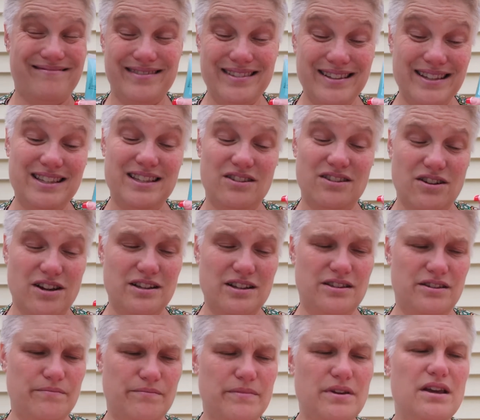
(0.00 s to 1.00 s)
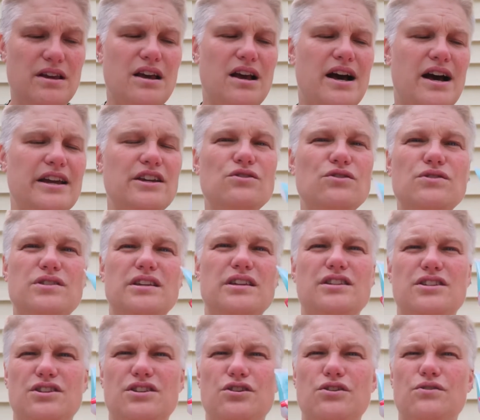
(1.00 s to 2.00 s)
This is awesome. I use
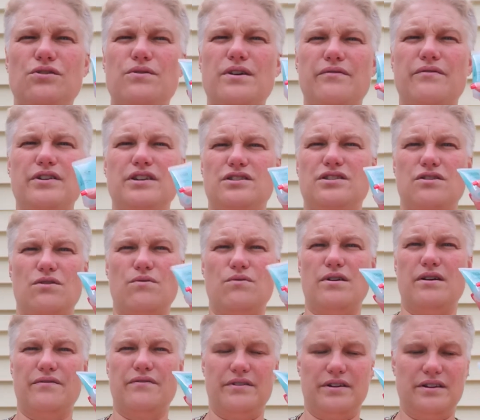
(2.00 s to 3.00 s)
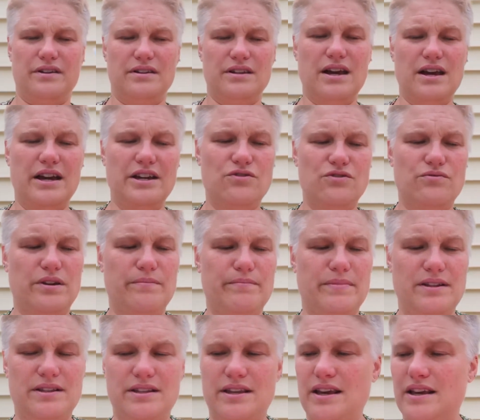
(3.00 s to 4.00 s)
this too every so often to hydrate
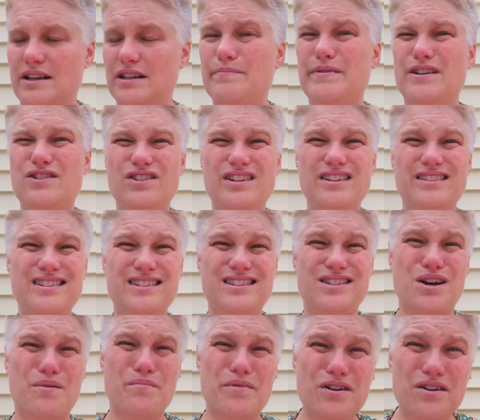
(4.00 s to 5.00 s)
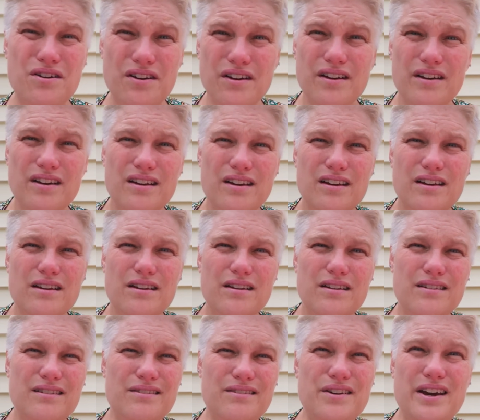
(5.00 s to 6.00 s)
my skin, especially in the summer.
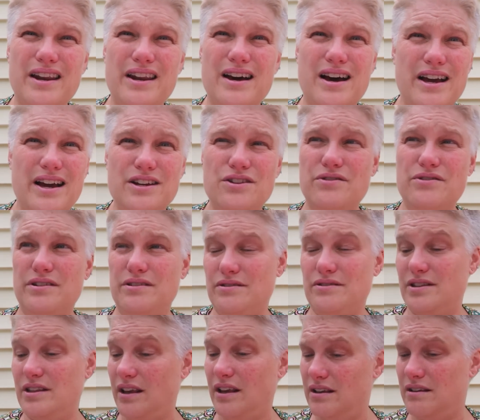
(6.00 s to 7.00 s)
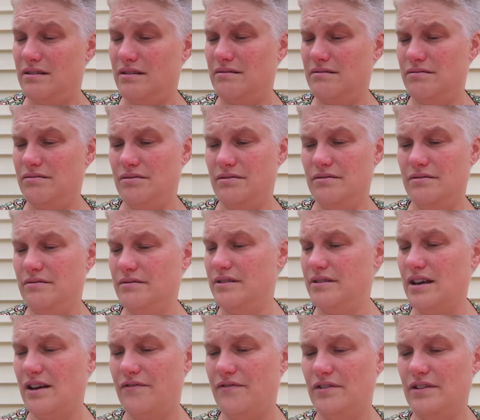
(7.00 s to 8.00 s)
You gotta hydrate your skin,
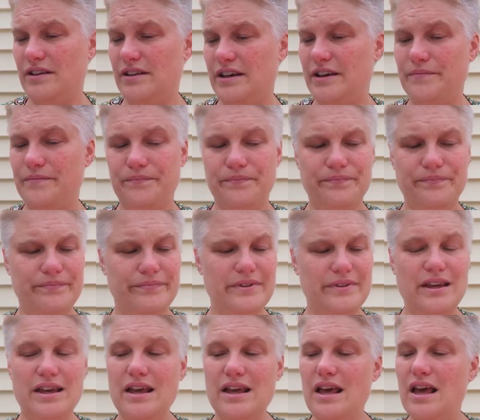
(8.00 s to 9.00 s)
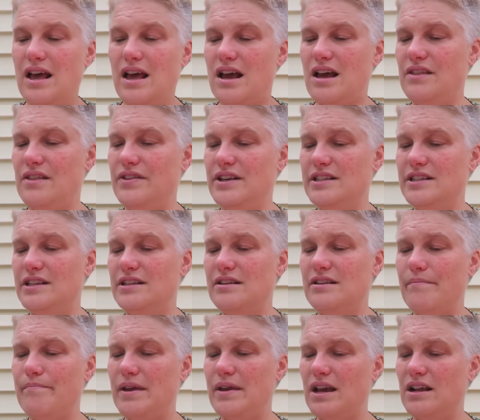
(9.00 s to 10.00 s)
definitely. And this is
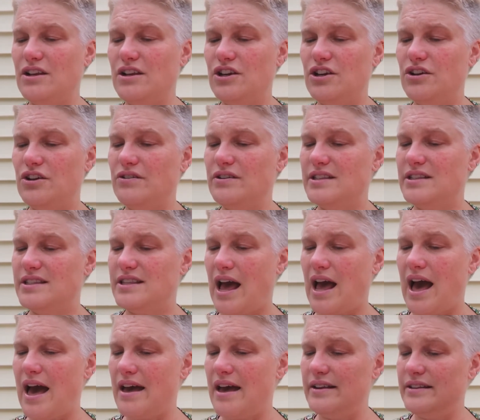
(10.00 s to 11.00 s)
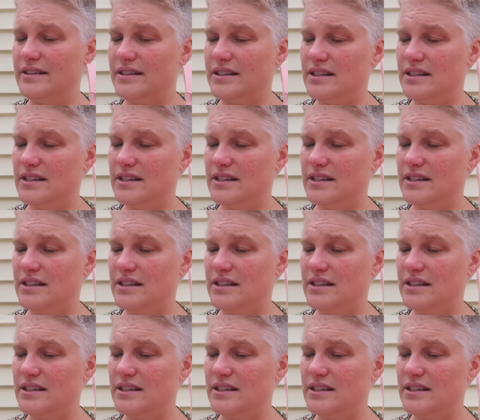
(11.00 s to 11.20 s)
a manicure set.